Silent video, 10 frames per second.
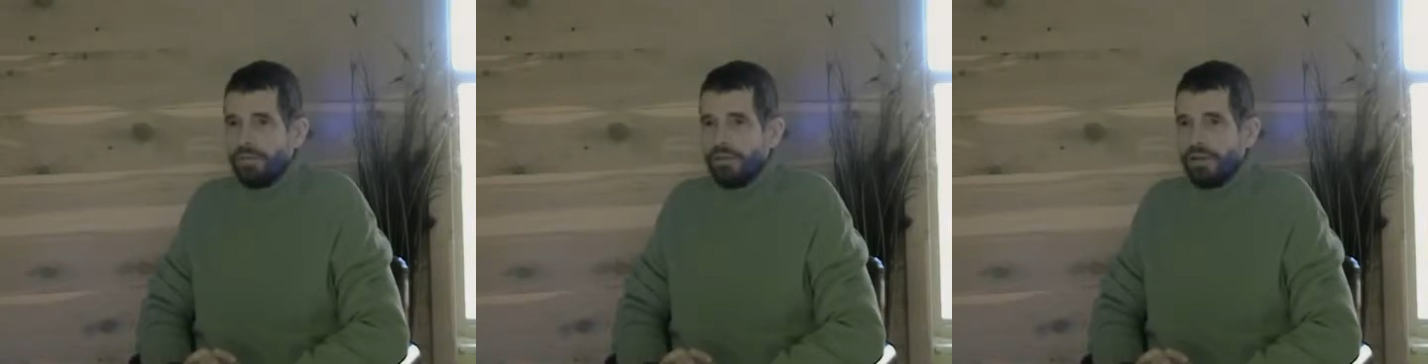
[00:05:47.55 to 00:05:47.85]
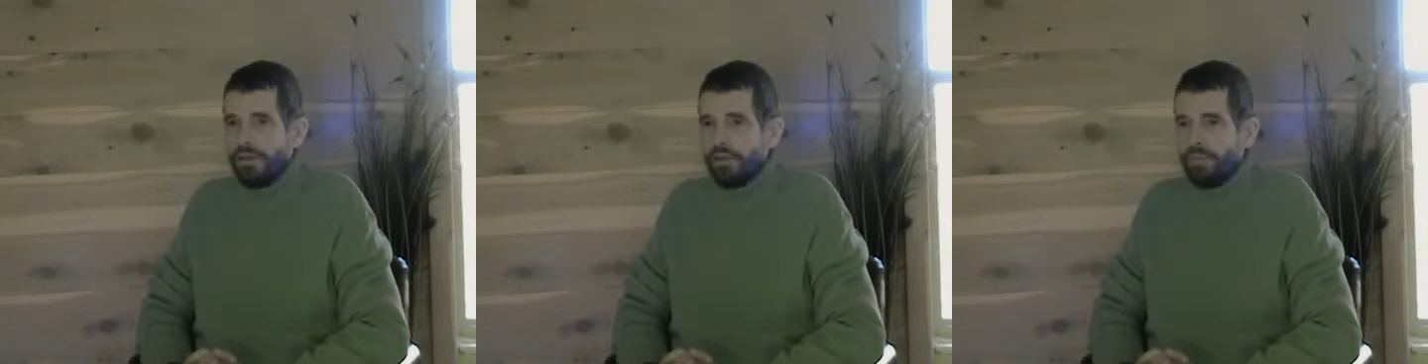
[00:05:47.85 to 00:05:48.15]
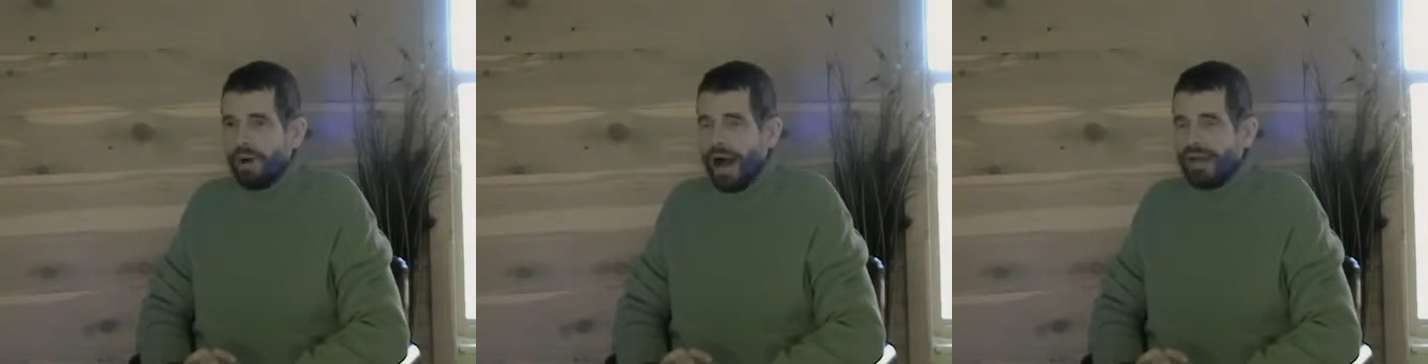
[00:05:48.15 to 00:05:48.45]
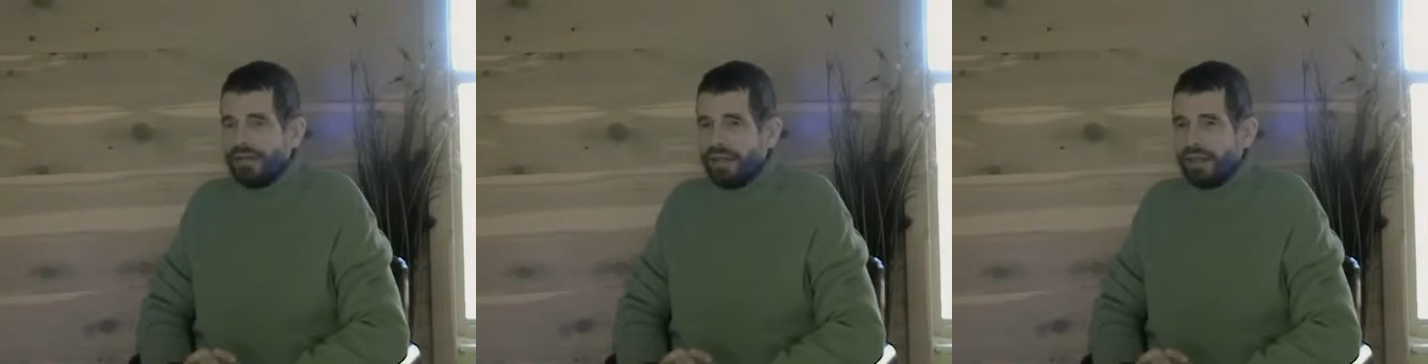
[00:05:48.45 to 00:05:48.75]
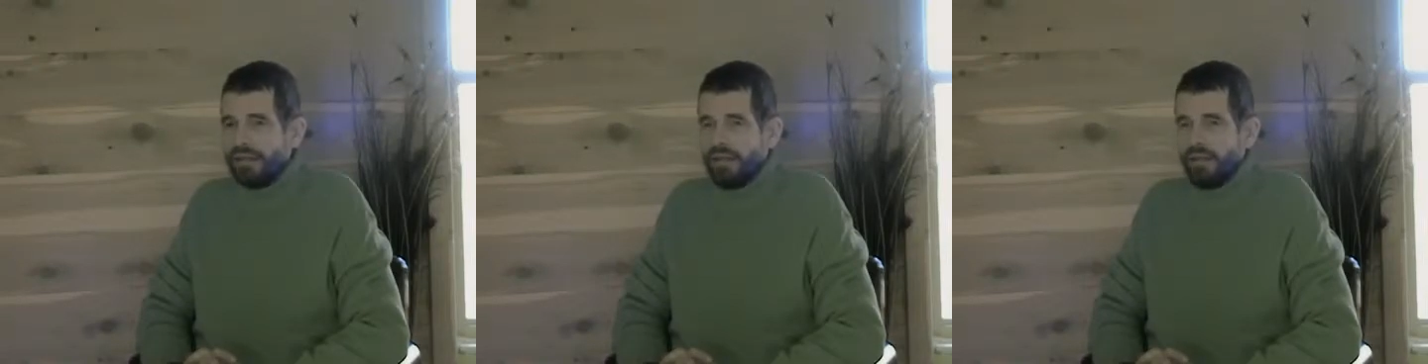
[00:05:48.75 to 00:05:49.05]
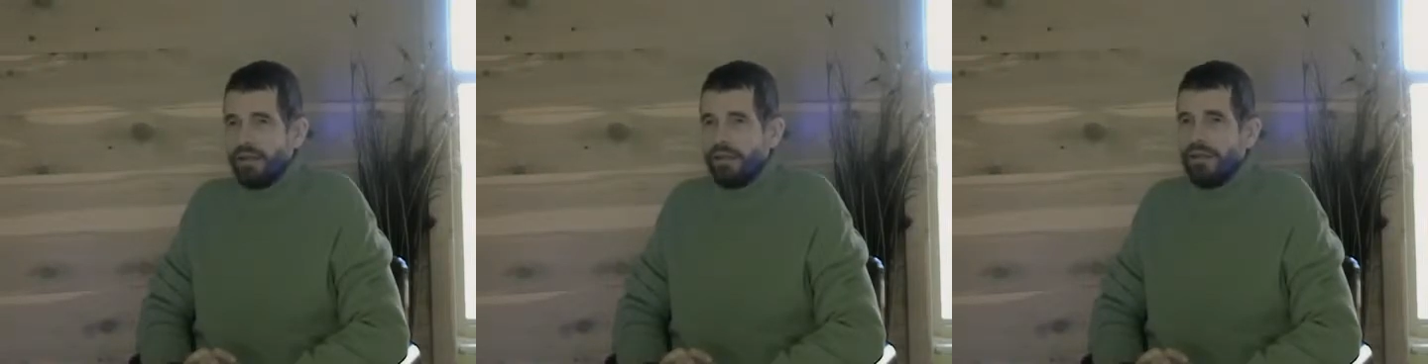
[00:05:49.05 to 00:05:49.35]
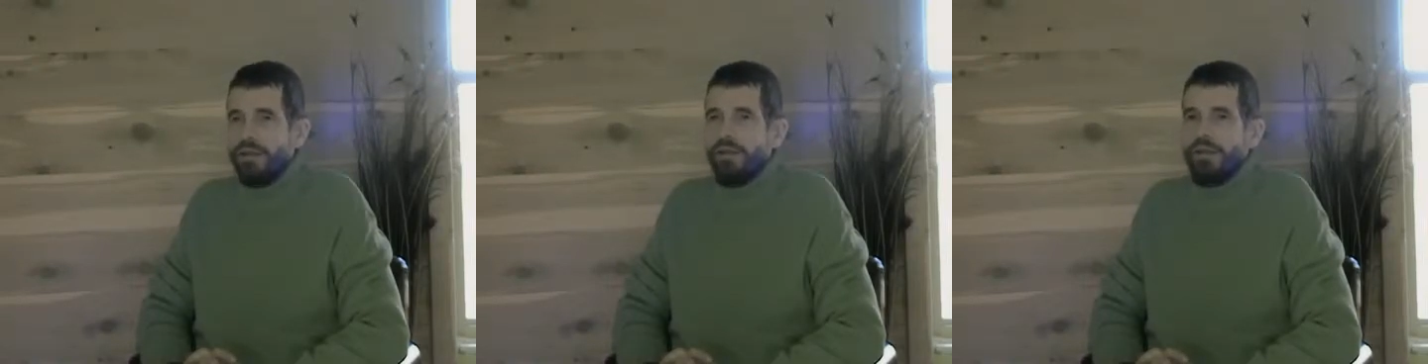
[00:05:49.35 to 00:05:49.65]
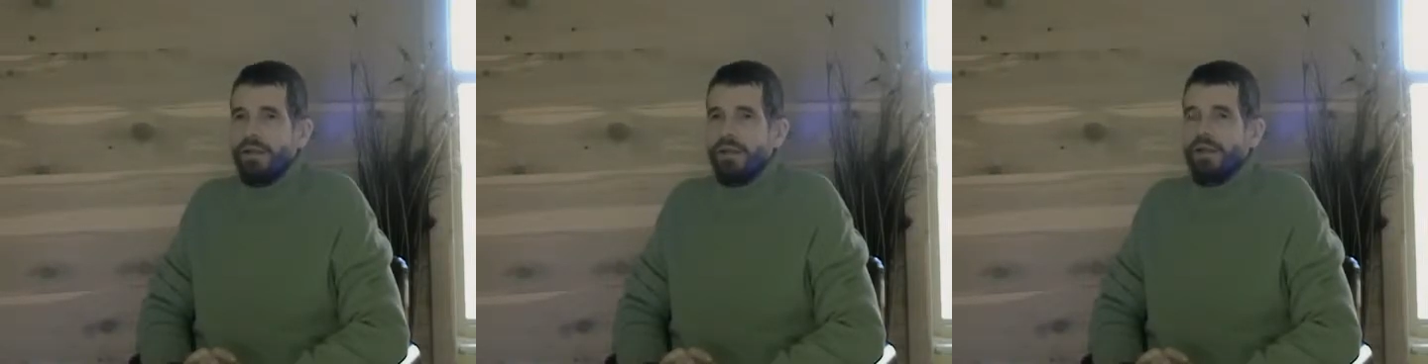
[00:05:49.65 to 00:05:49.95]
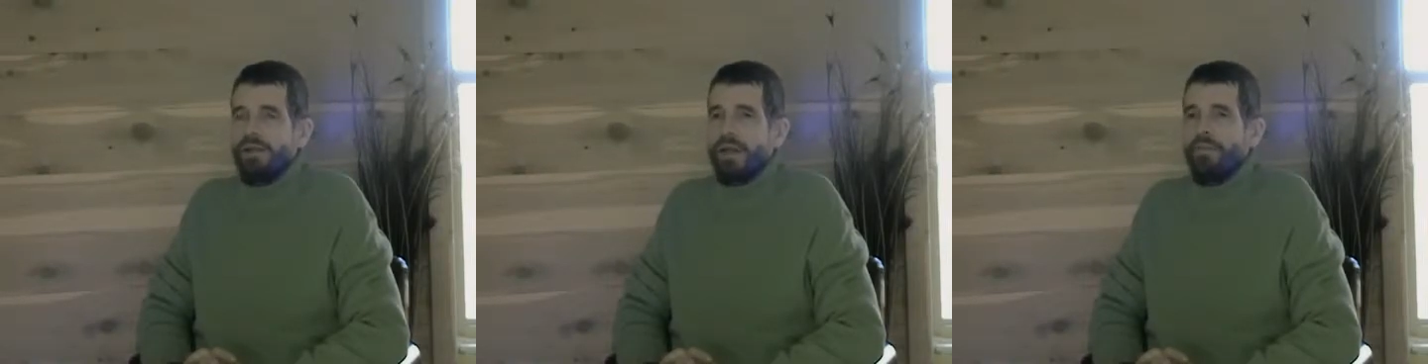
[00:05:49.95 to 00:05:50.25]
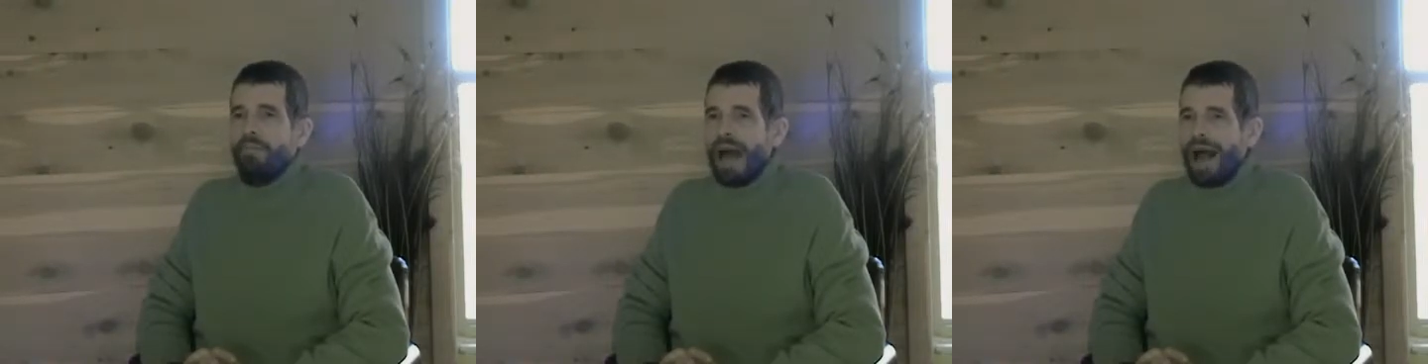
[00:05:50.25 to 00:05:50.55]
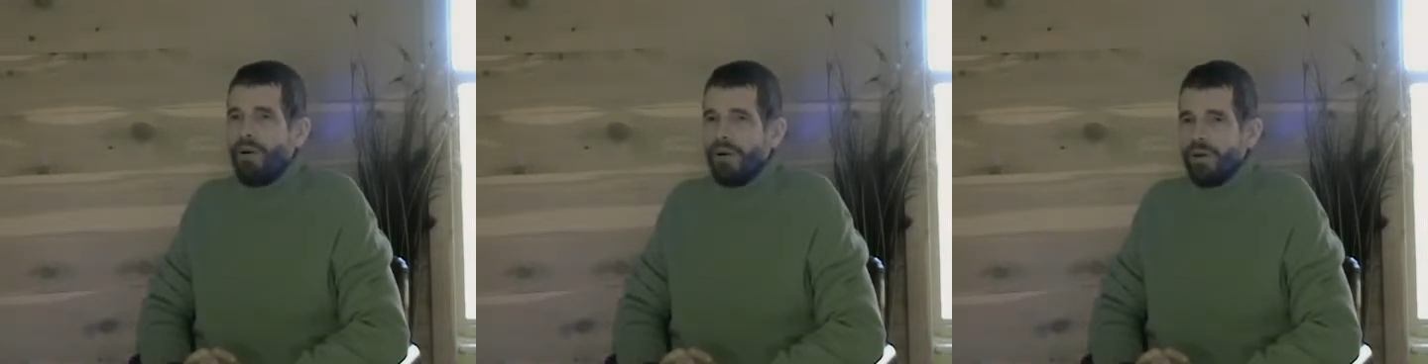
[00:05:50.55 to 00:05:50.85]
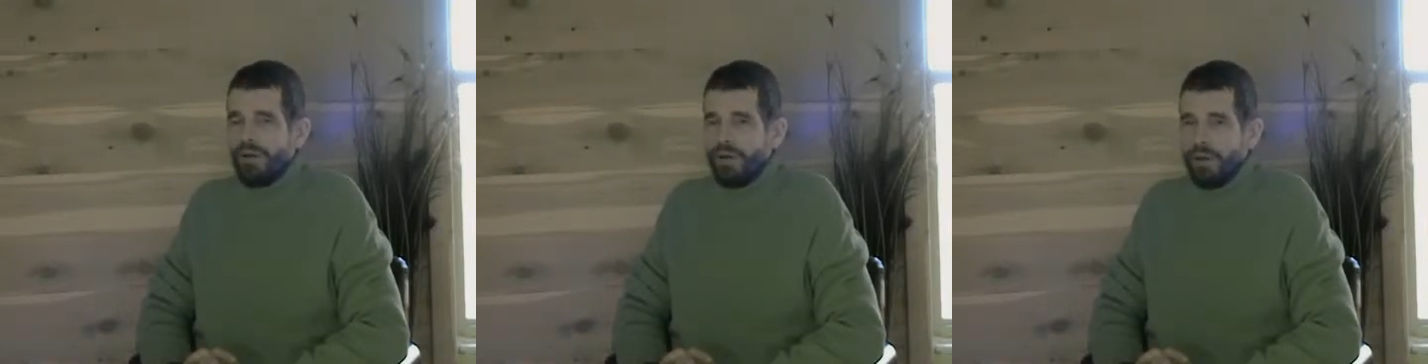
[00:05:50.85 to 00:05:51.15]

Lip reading: because the process is empowered